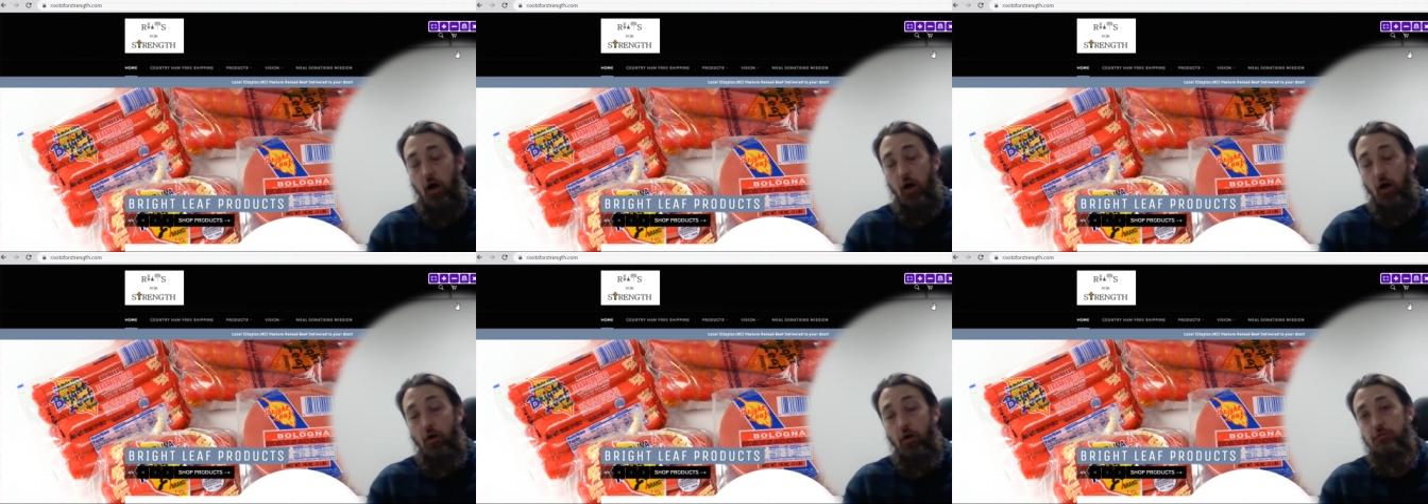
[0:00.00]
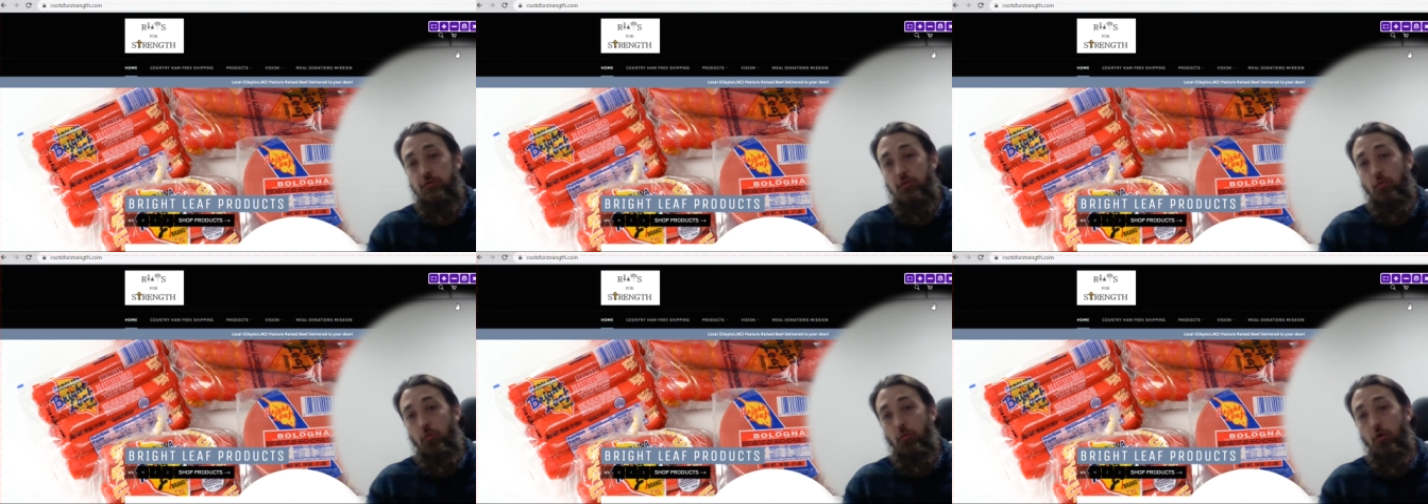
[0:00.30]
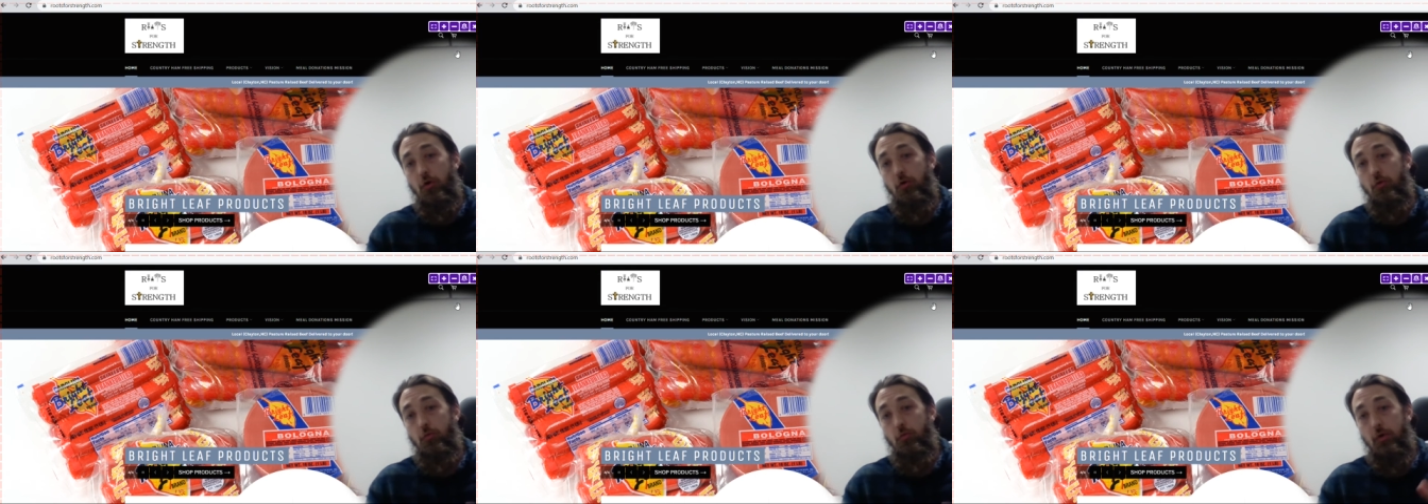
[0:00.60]
I also
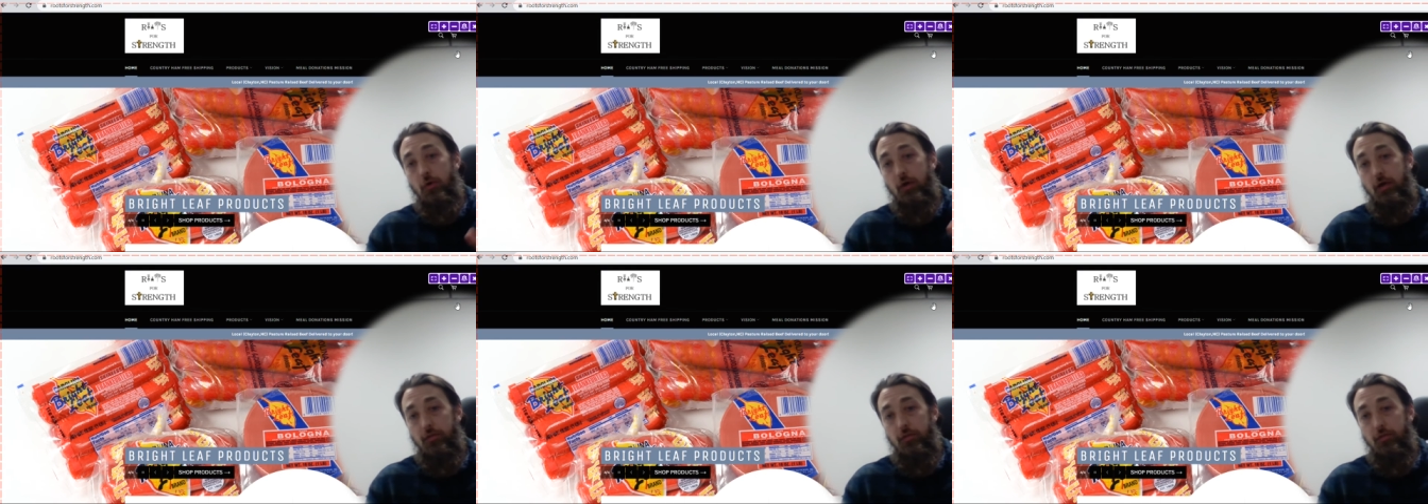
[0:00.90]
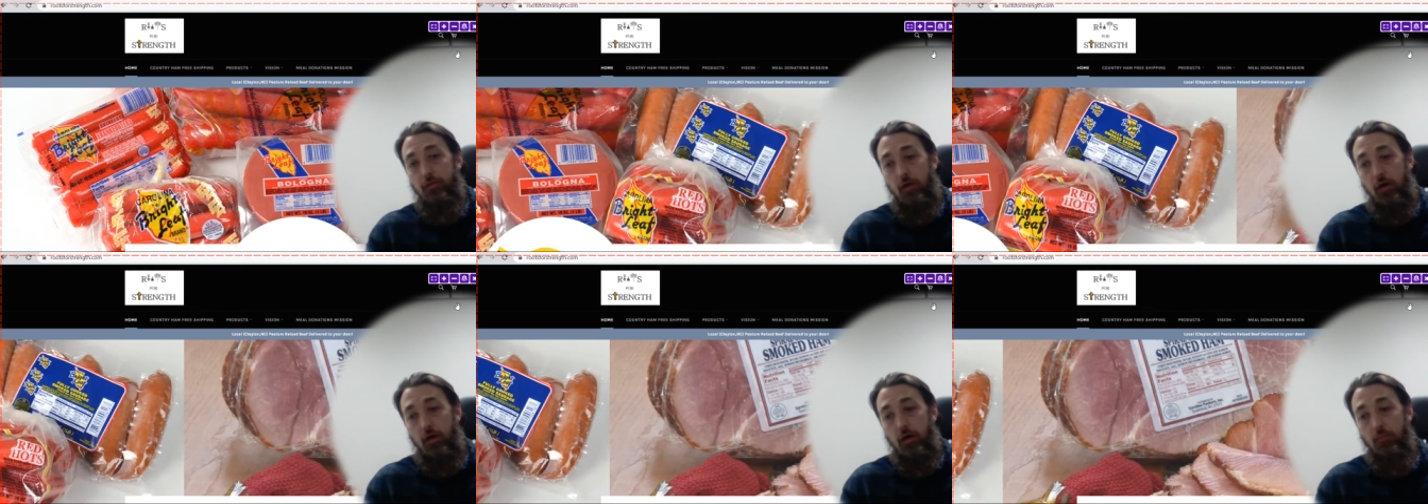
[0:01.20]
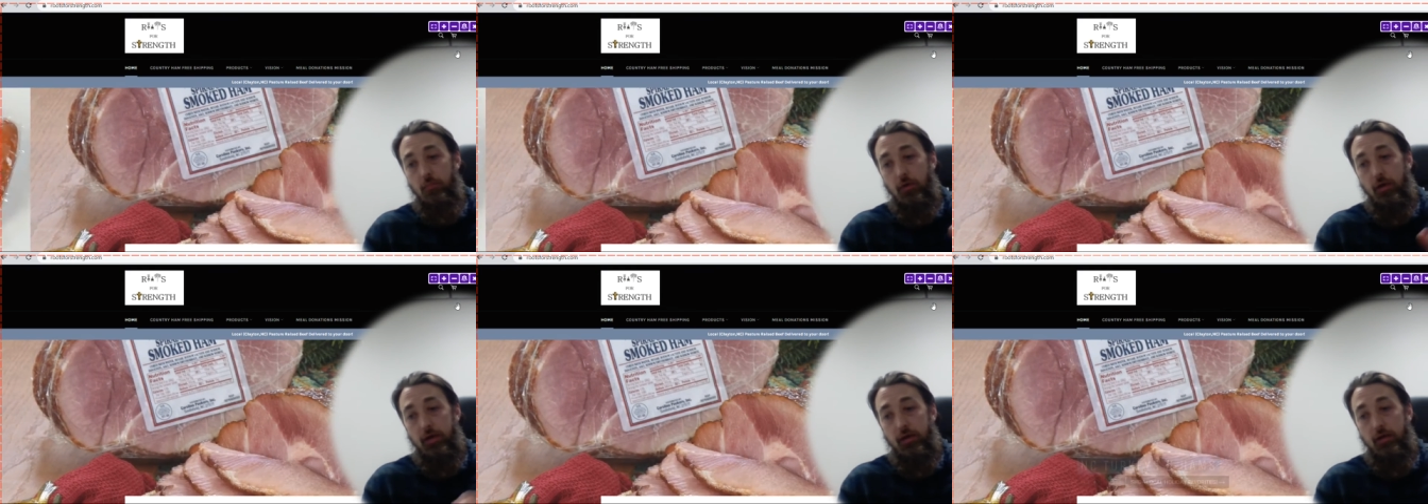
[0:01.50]
work with uh,
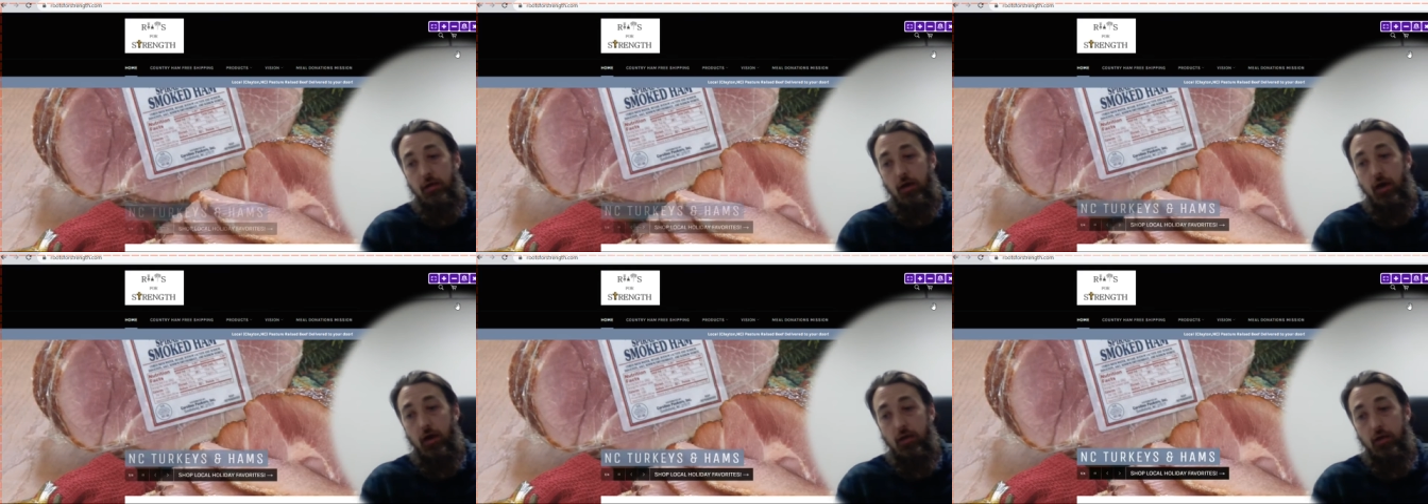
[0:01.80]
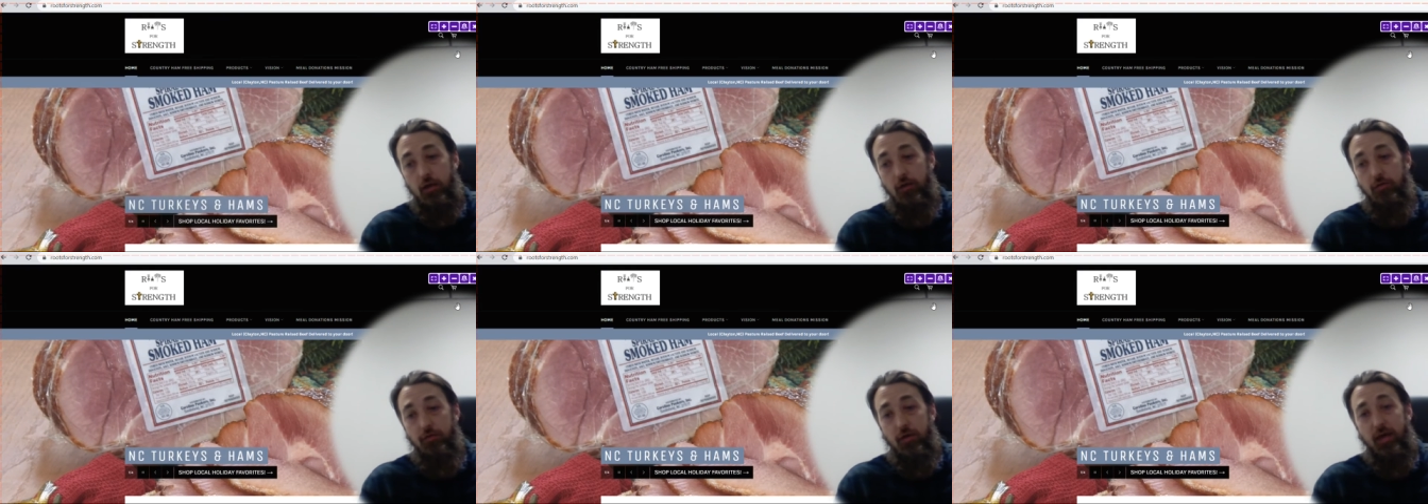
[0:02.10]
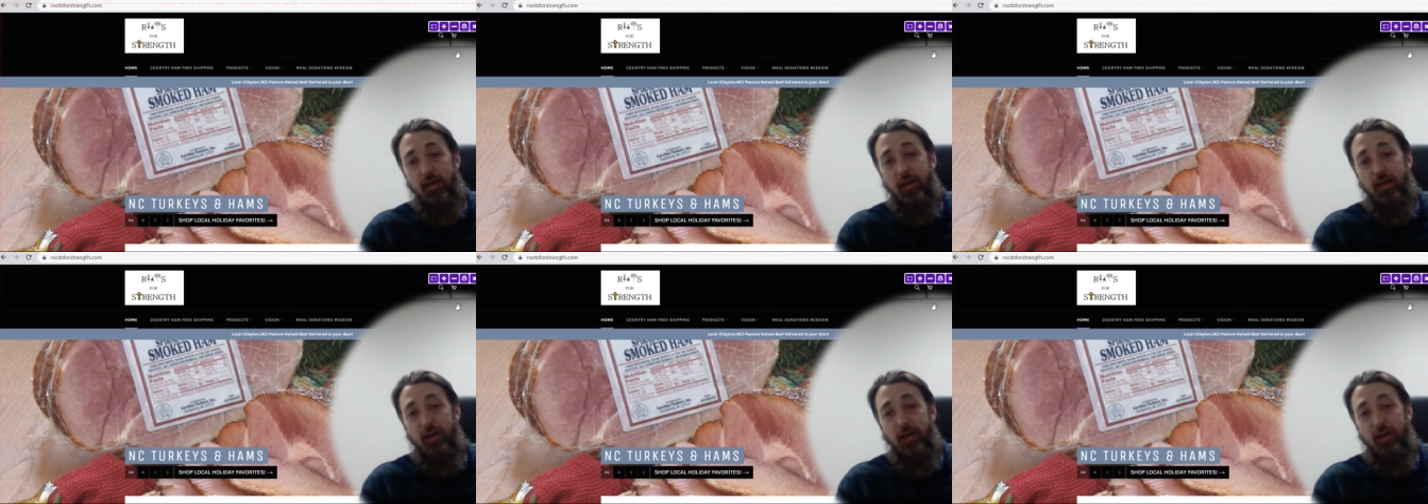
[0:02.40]
Blake Gottliff,